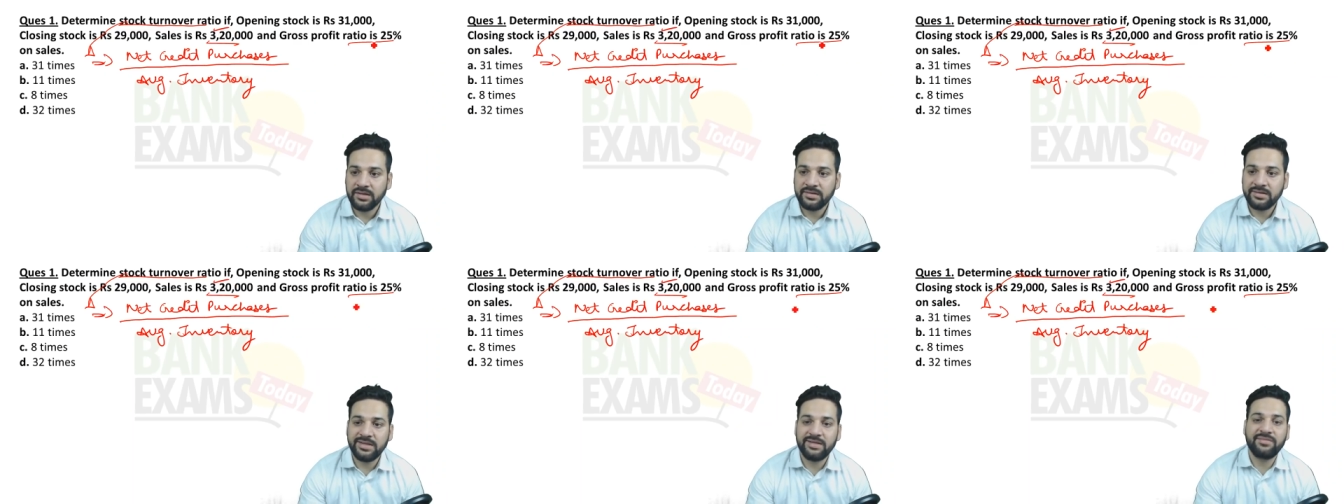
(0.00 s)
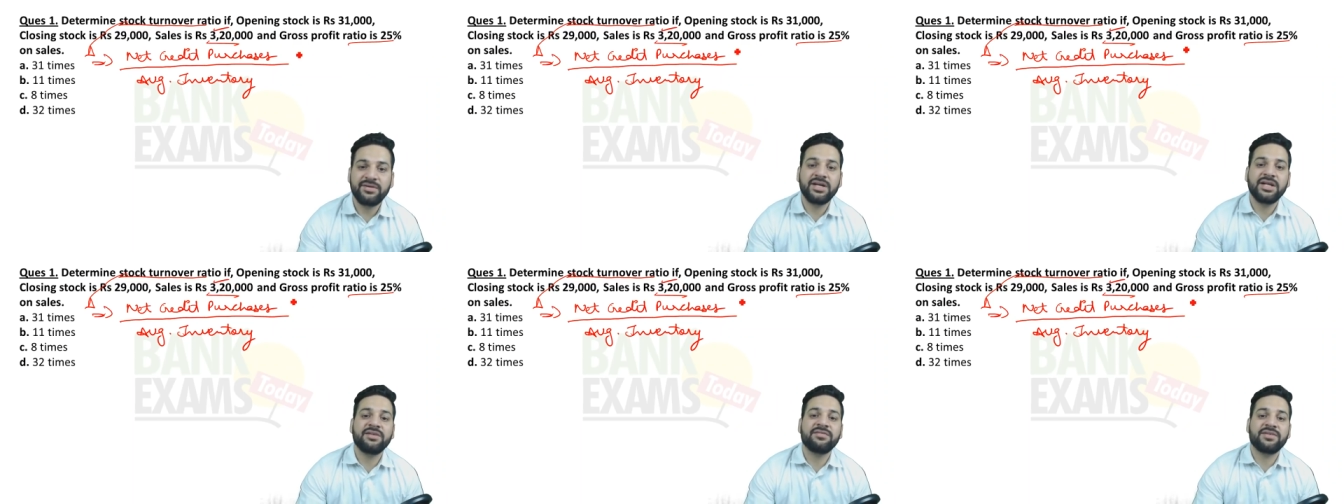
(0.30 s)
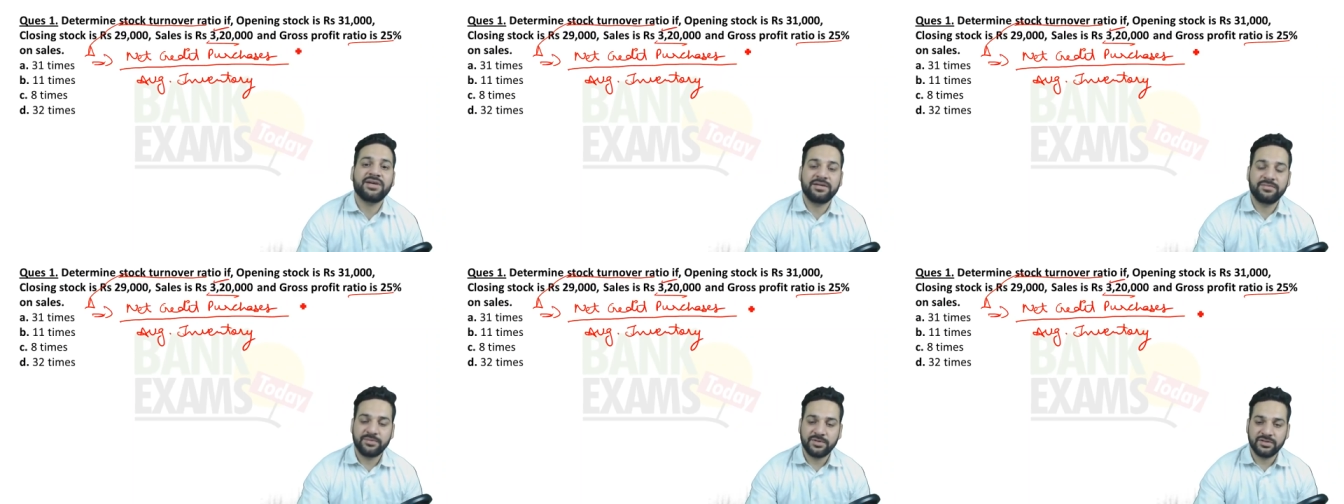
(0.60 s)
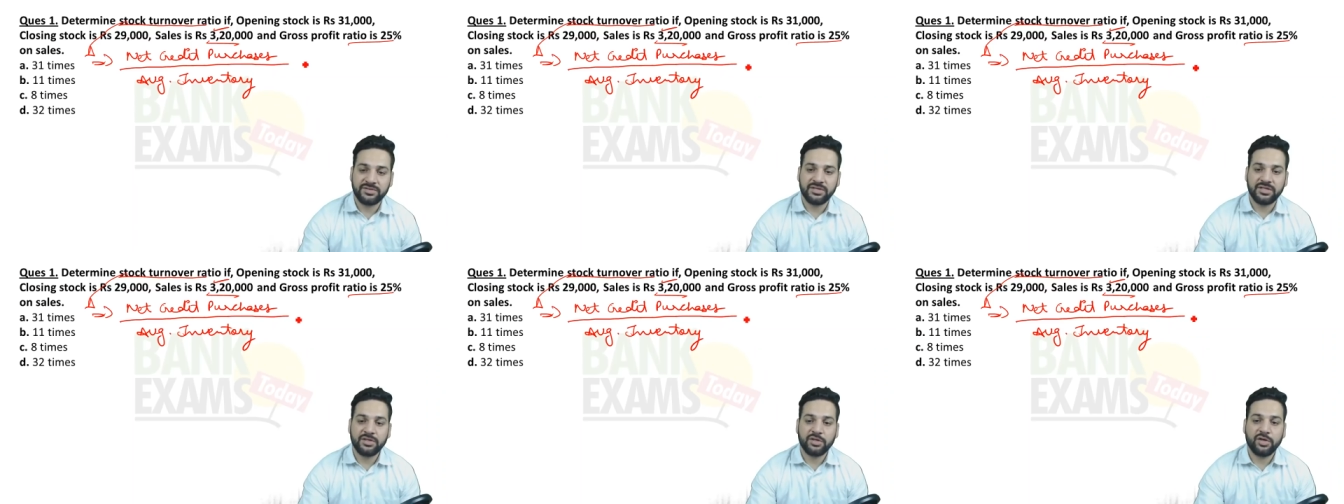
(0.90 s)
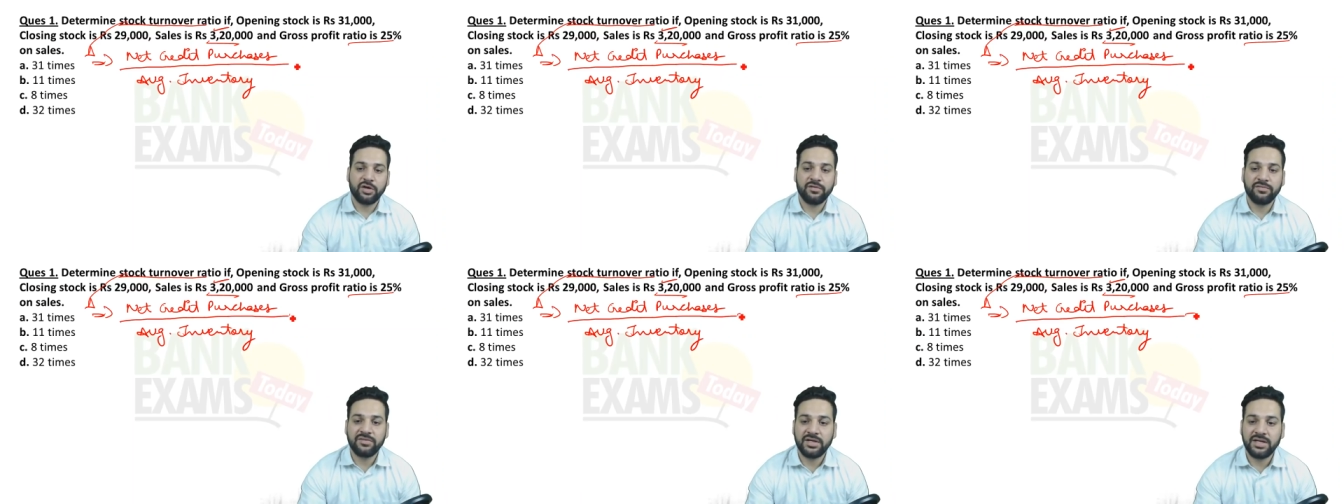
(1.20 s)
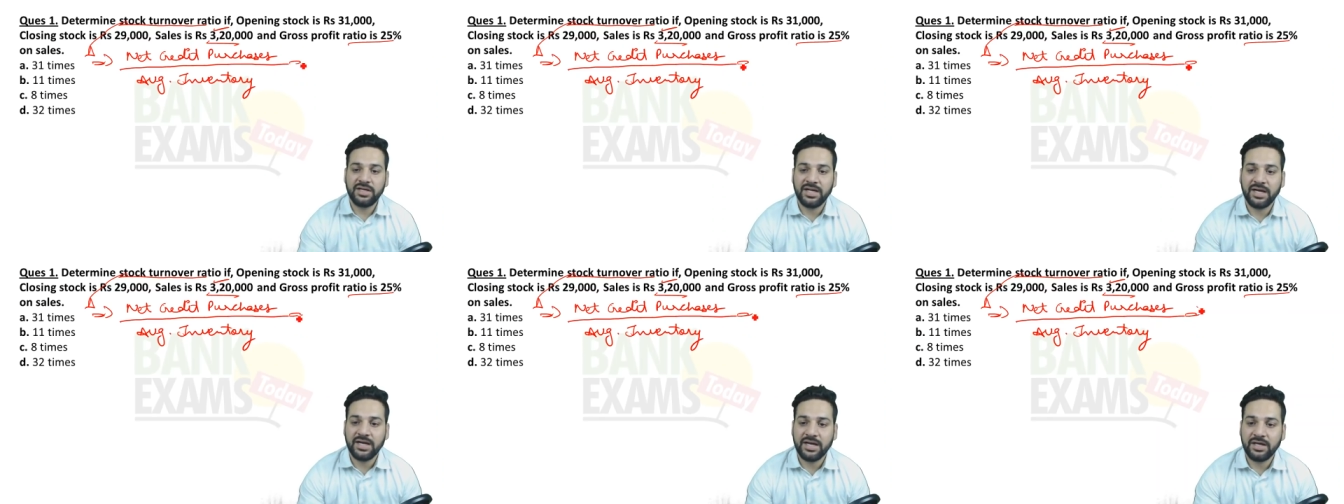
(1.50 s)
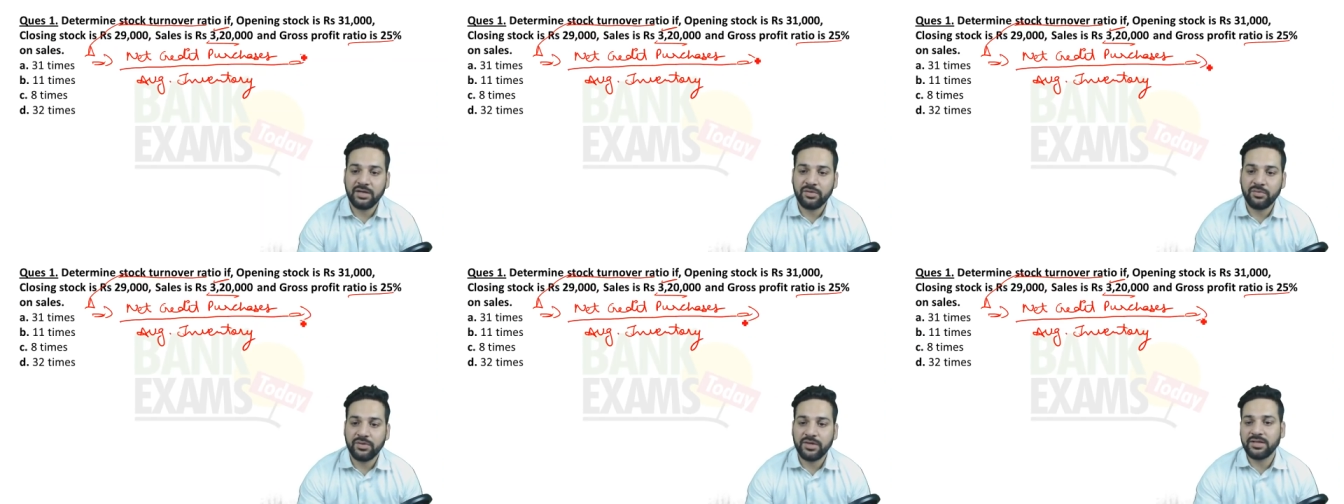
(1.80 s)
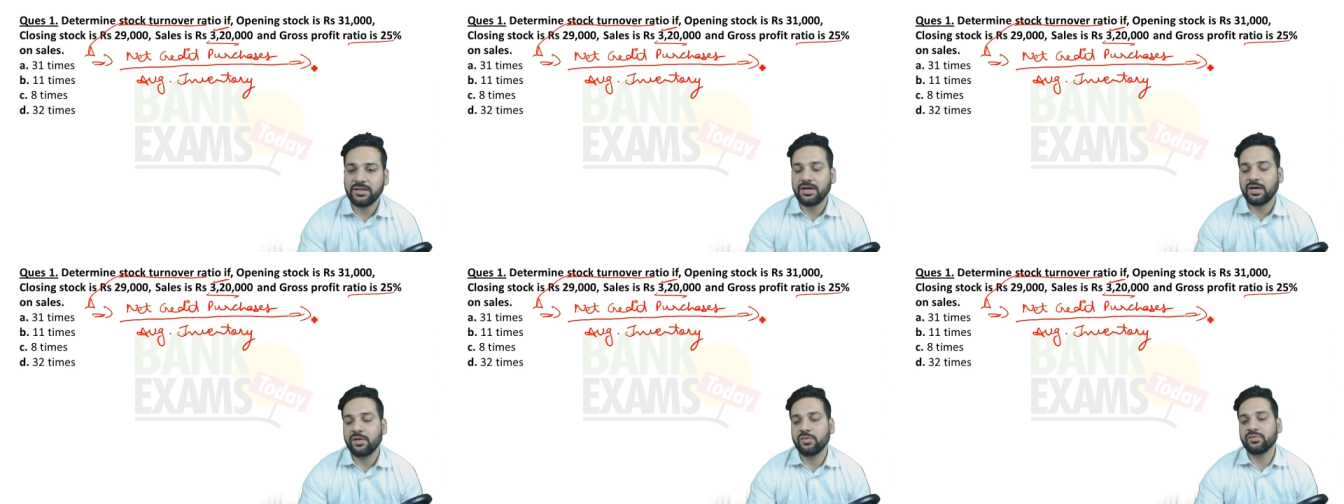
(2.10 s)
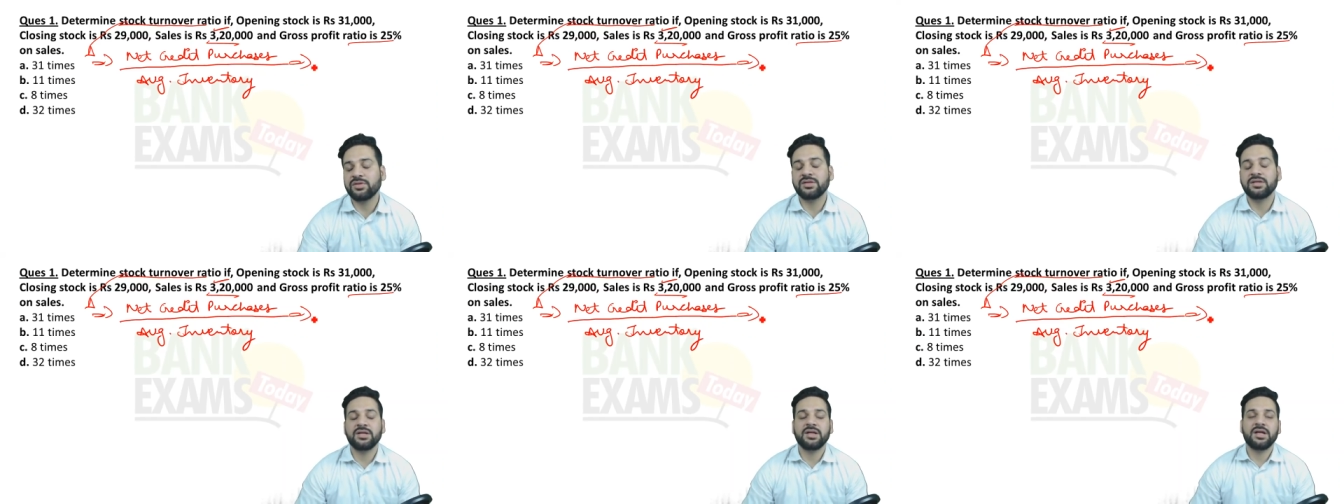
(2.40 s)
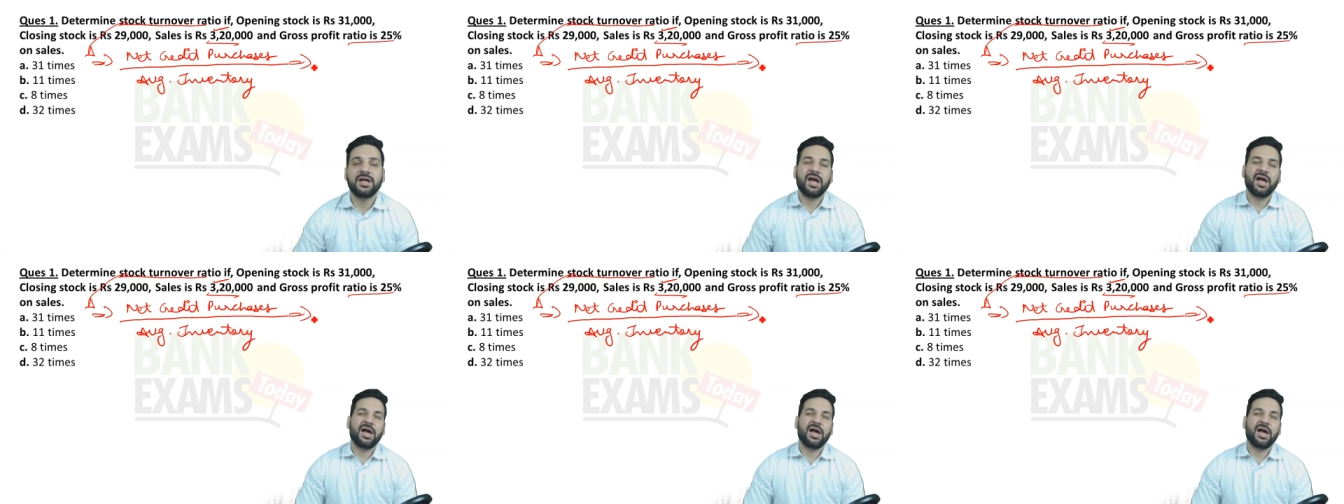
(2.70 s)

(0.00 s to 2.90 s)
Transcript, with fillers: 75 percent of 3 lakh and 20000